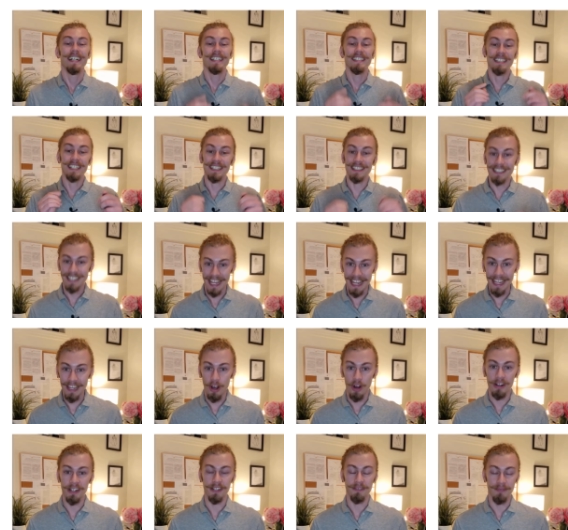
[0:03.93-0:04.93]
Today
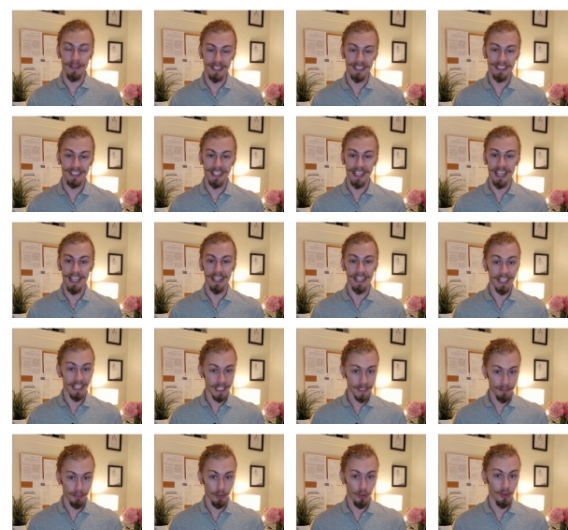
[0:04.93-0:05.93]
on Investigate,
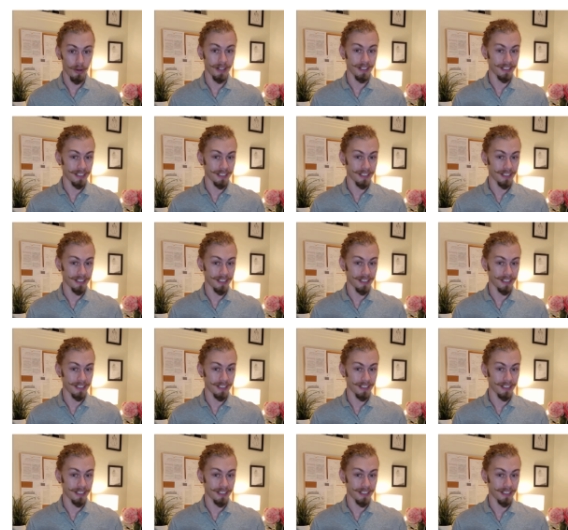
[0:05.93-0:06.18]
Explore,